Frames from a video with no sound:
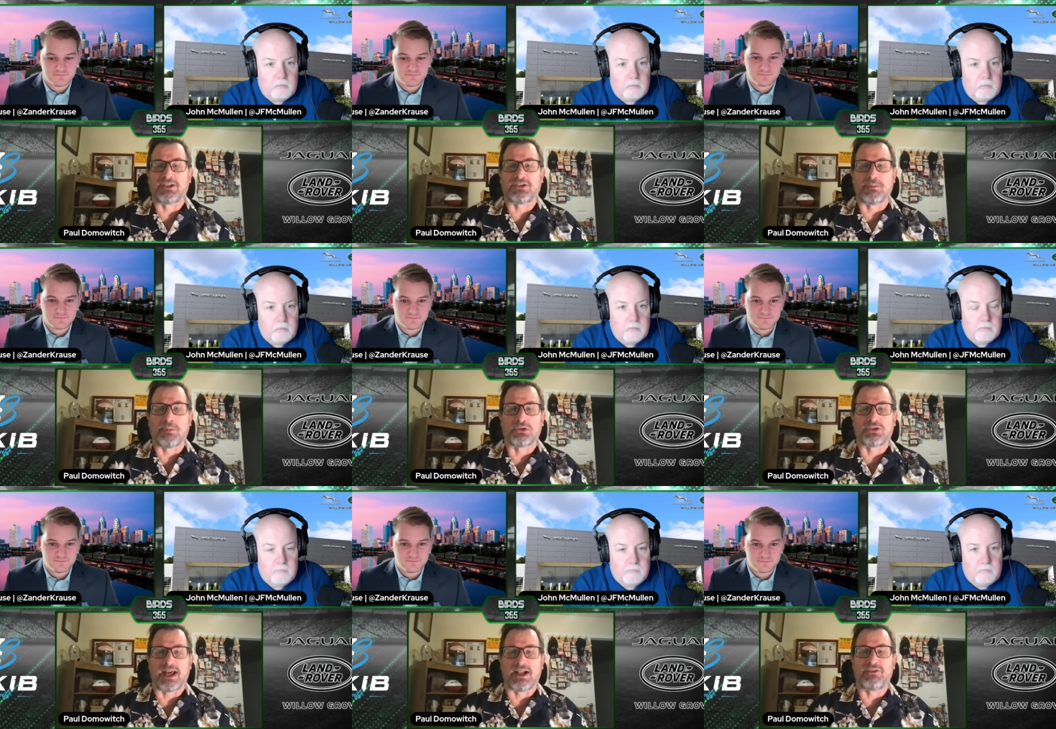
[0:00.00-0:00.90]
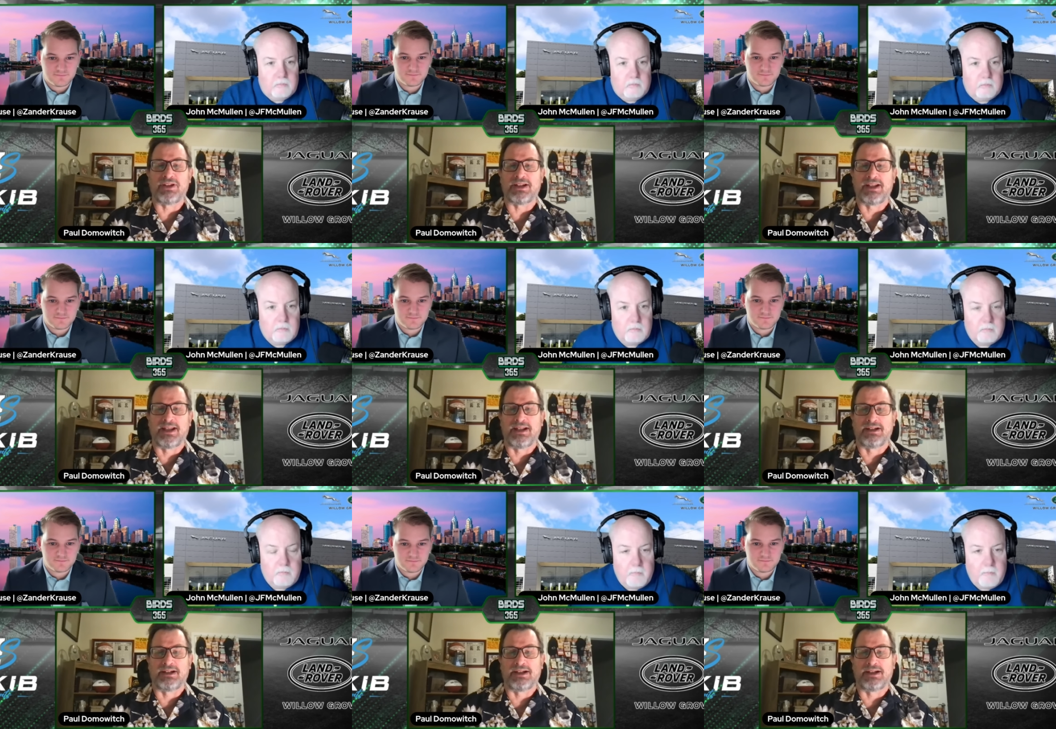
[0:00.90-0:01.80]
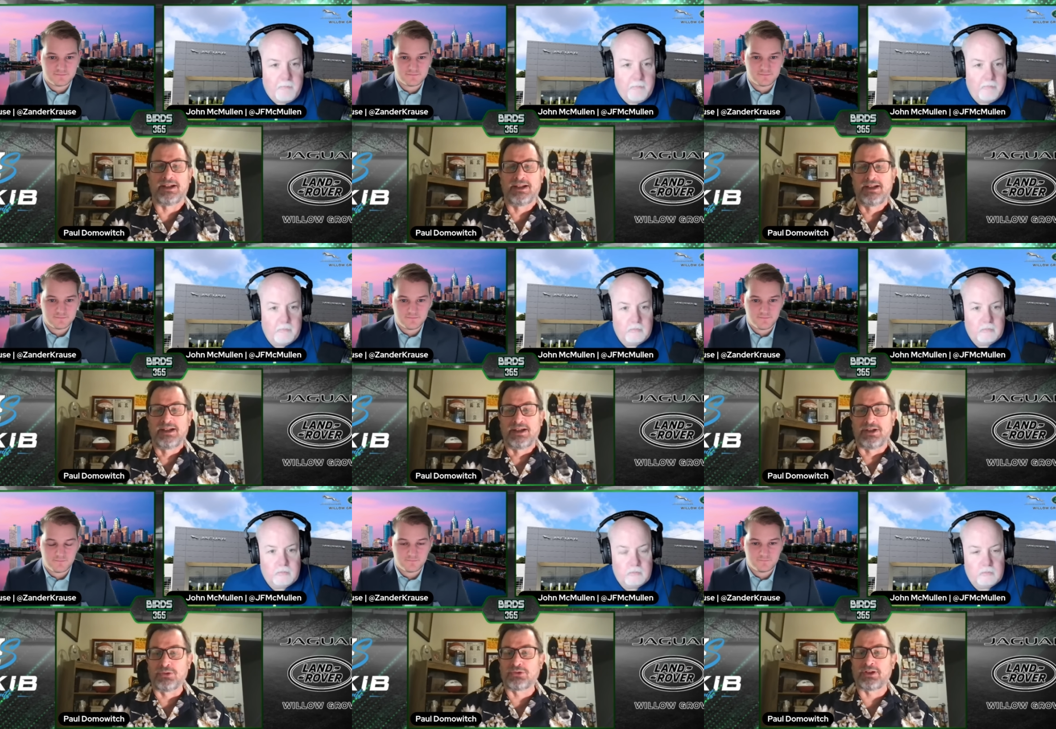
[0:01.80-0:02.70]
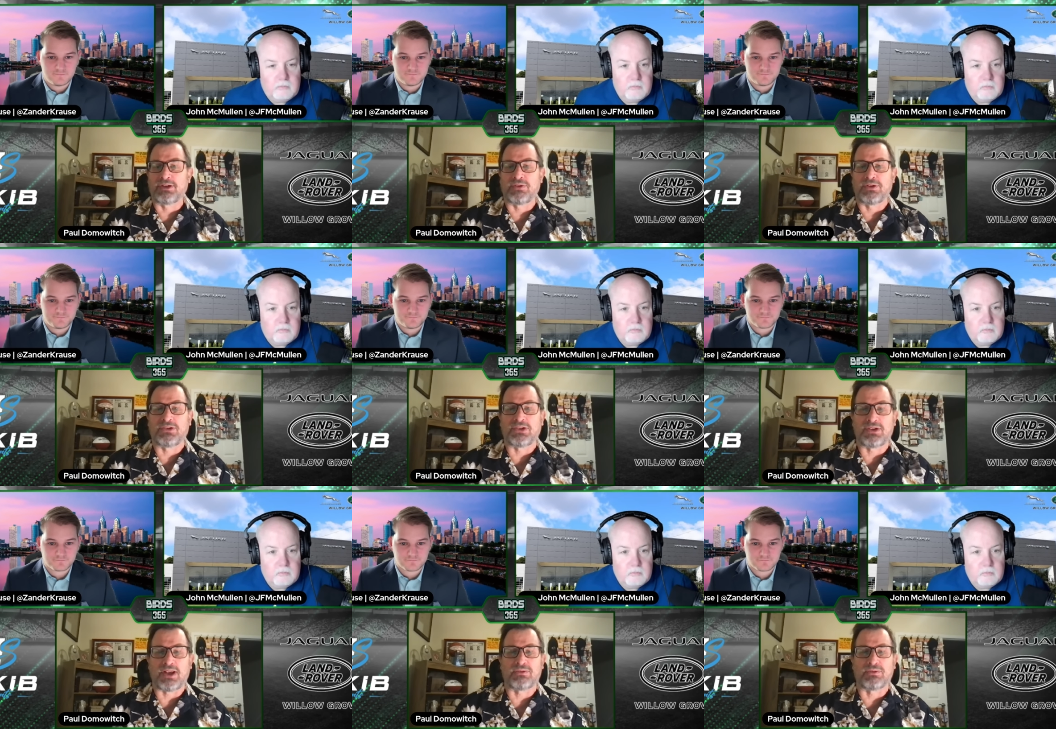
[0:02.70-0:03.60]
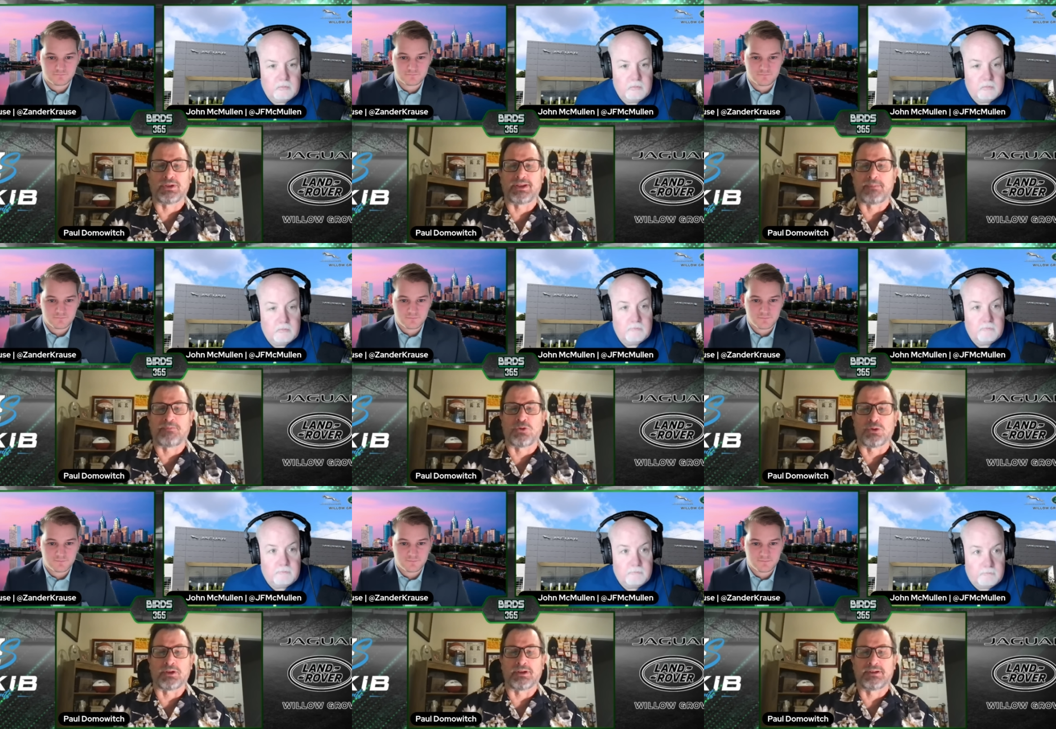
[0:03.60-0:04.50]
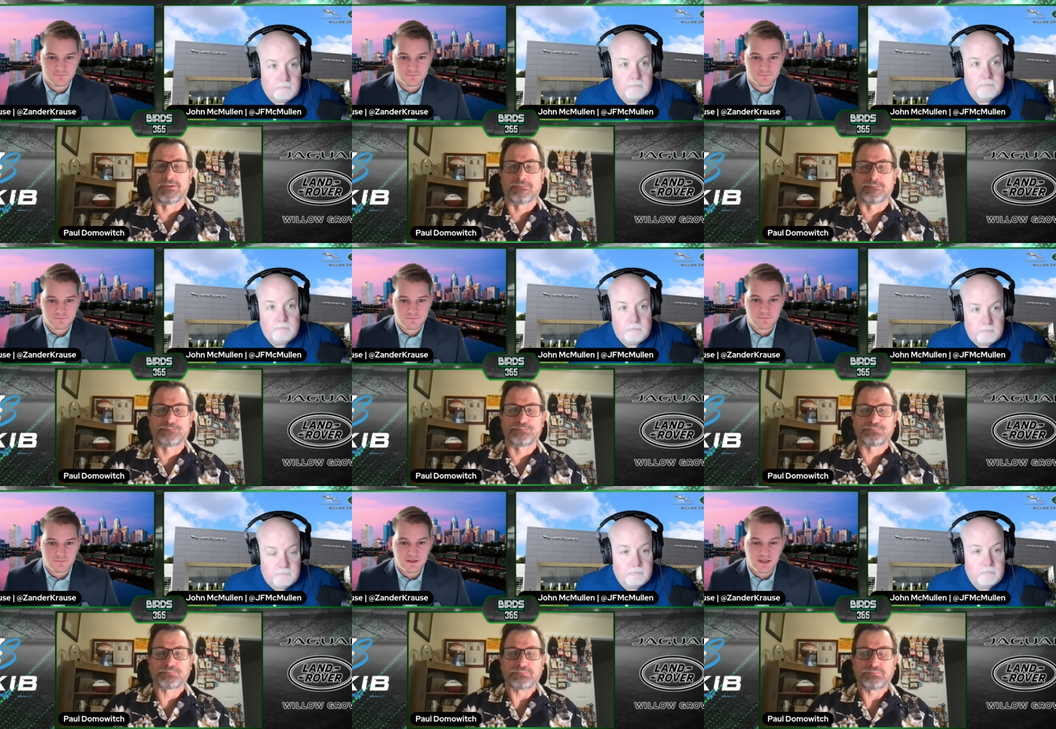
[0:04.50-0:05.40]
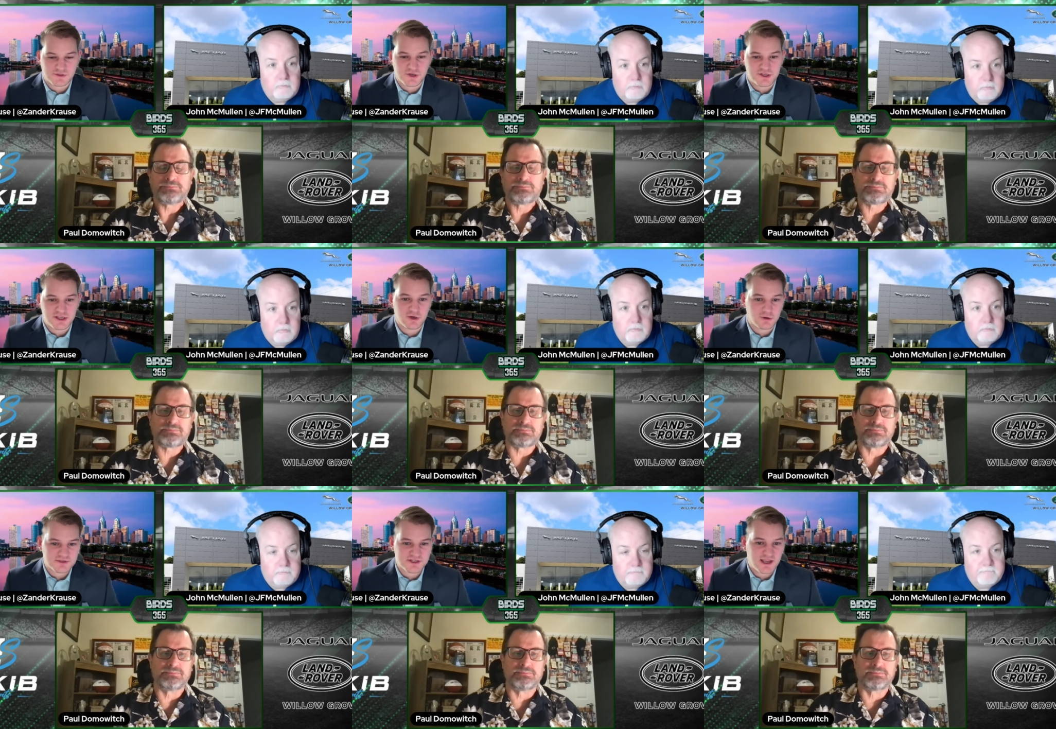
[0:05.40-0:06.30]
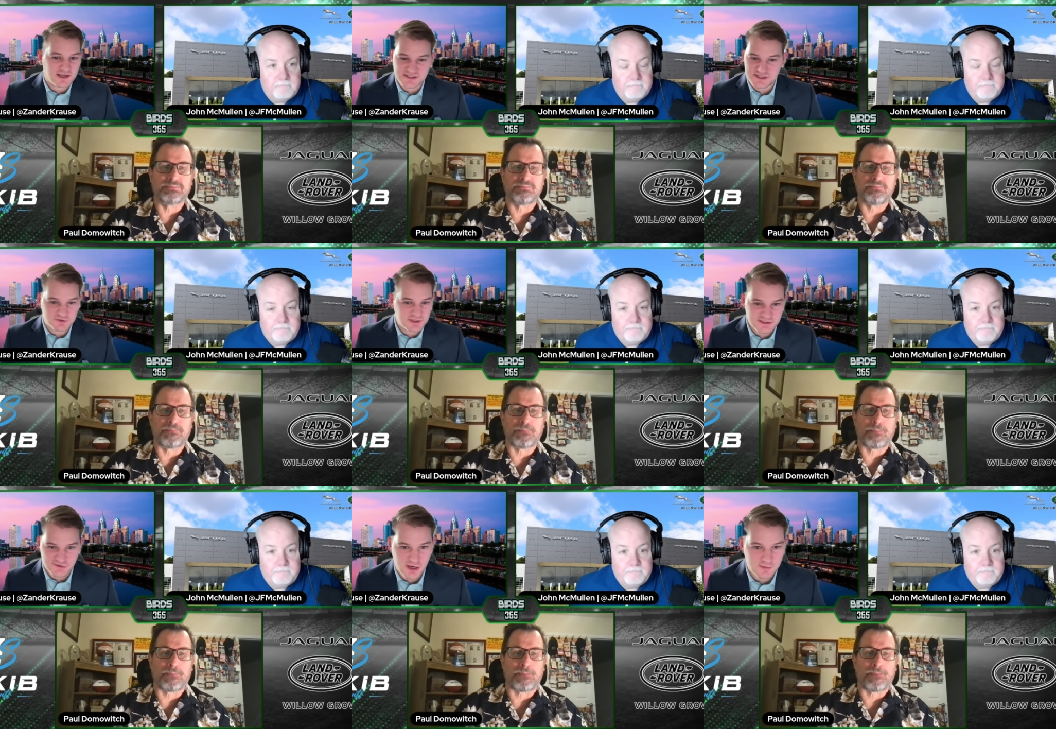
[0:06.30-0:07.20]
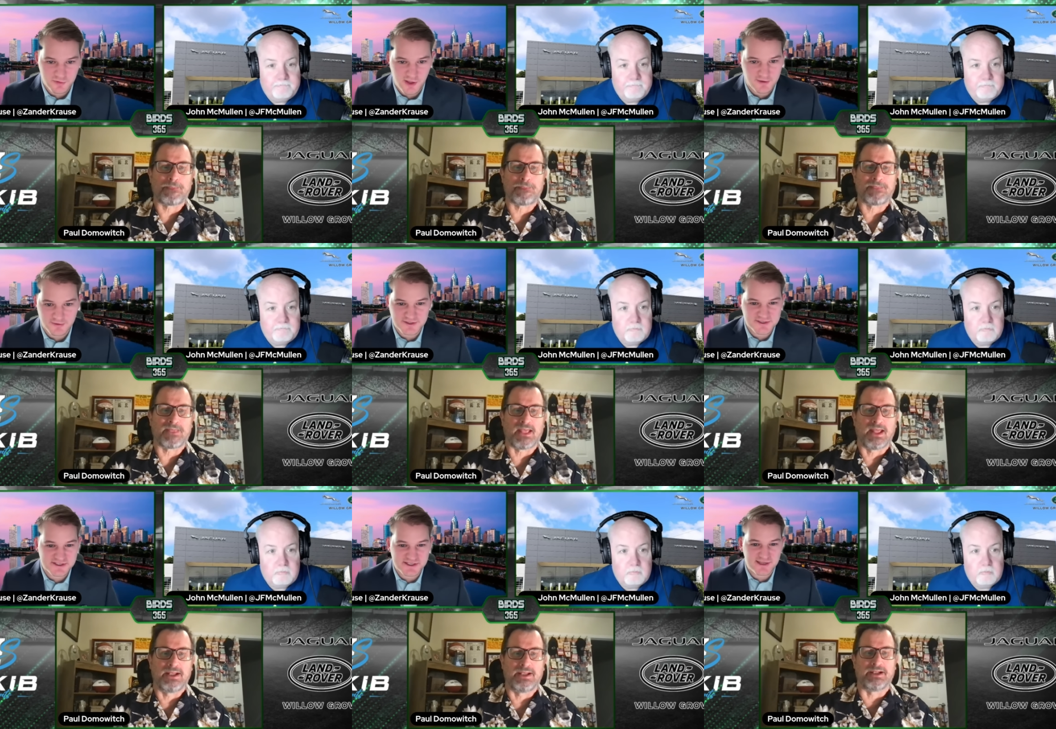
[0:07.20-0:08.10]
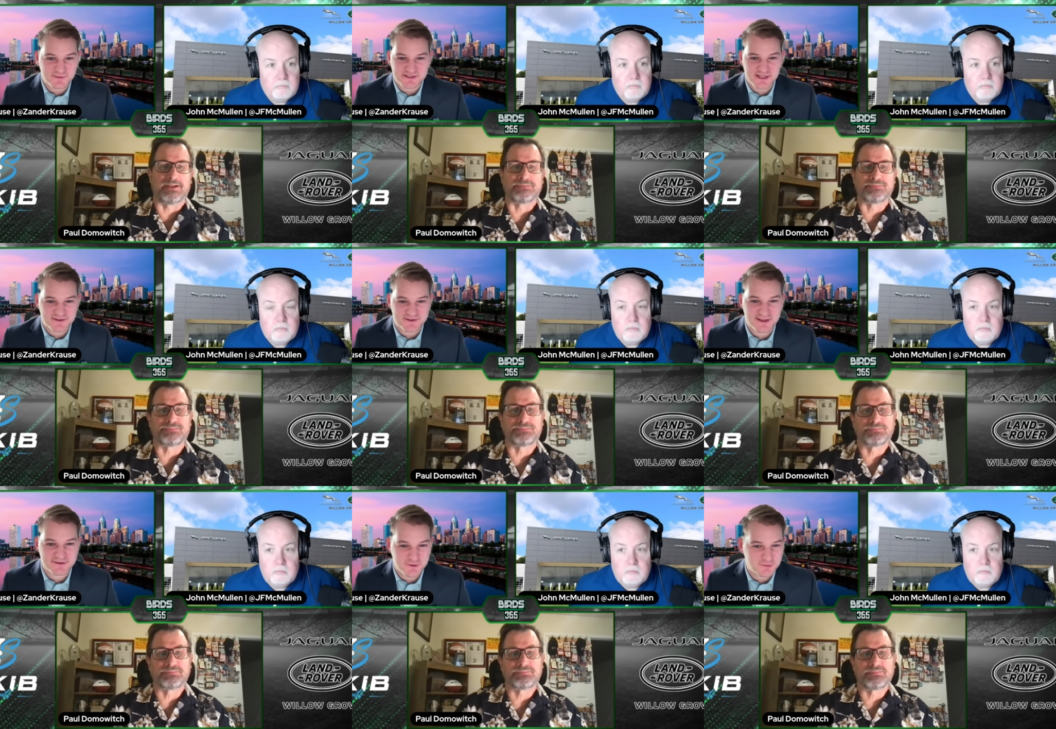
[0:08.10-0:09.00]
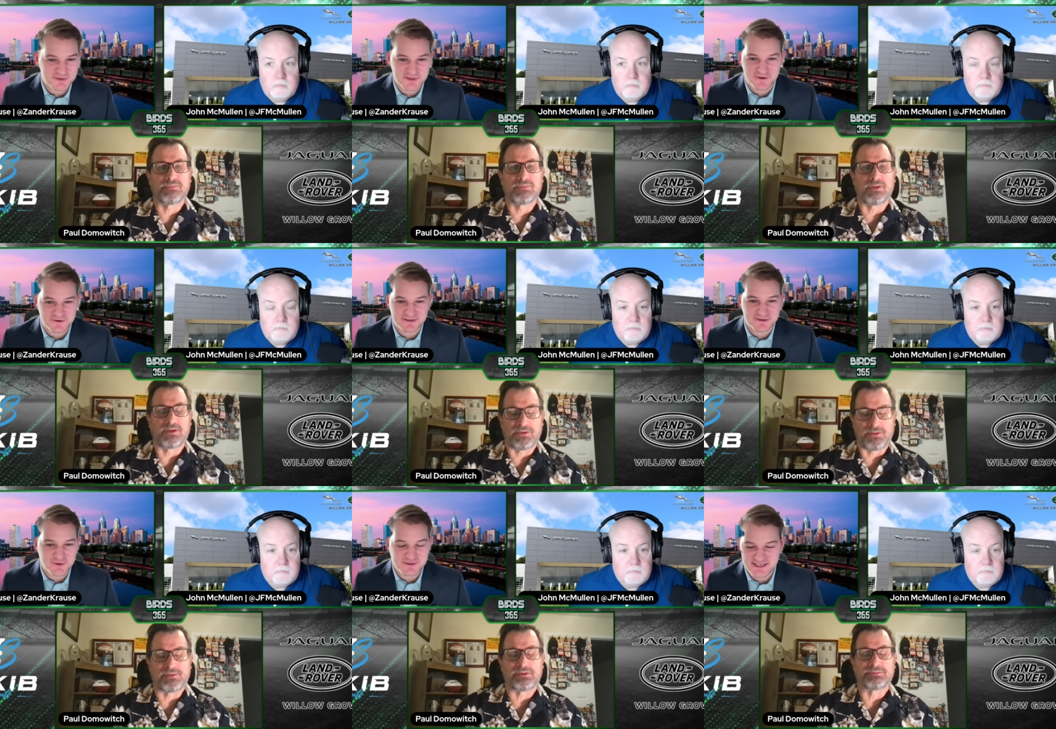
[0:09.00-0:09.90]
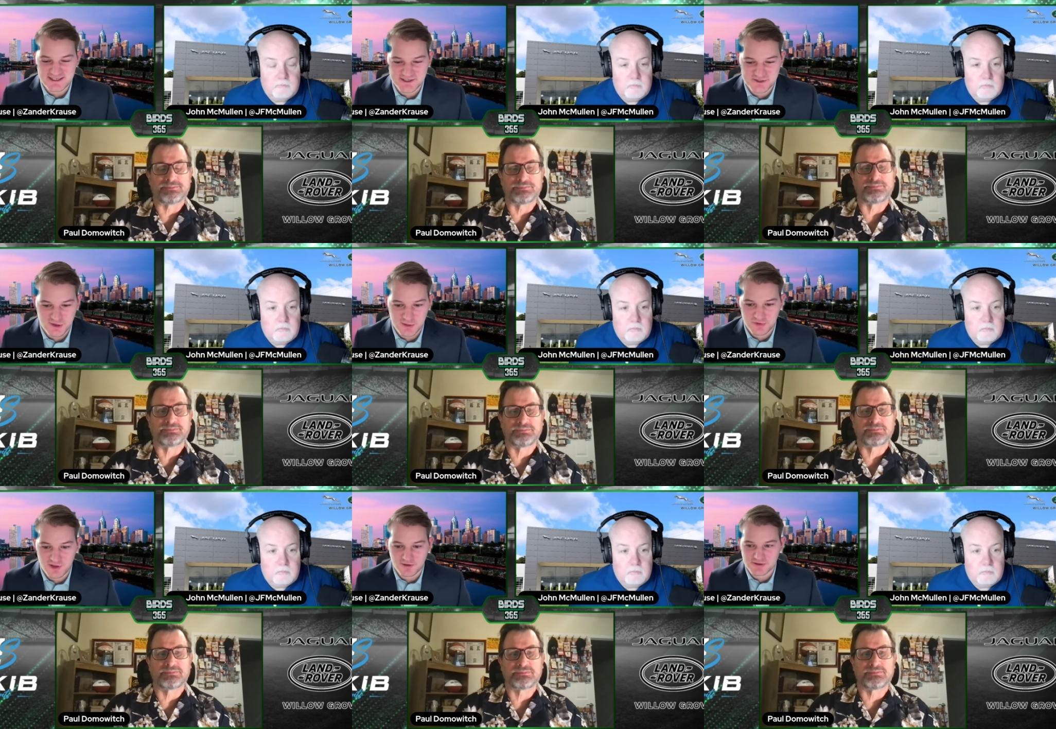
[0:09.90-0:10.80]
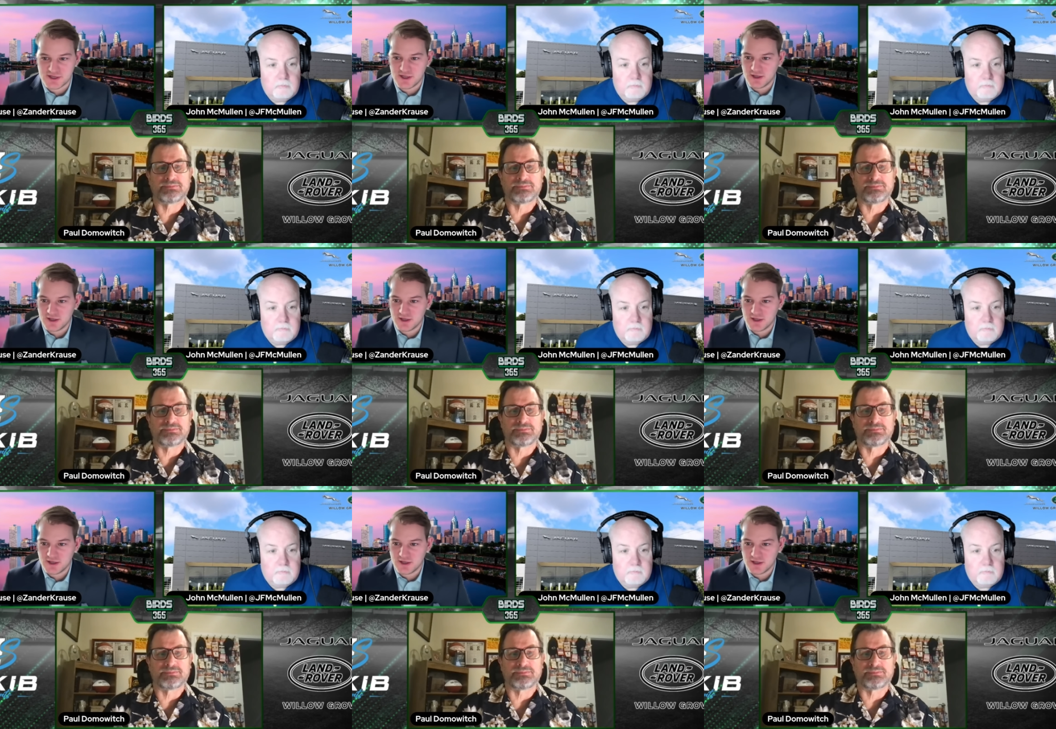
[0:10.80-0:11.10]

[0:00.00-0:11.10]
Speaker 1: gets the most out of it, and uh, usually is very successful with that formula yeah, it was
Speaker 2: good to hear him say he still needs great players. His scheme yeah. is not the end all be all. He knows he needs great players.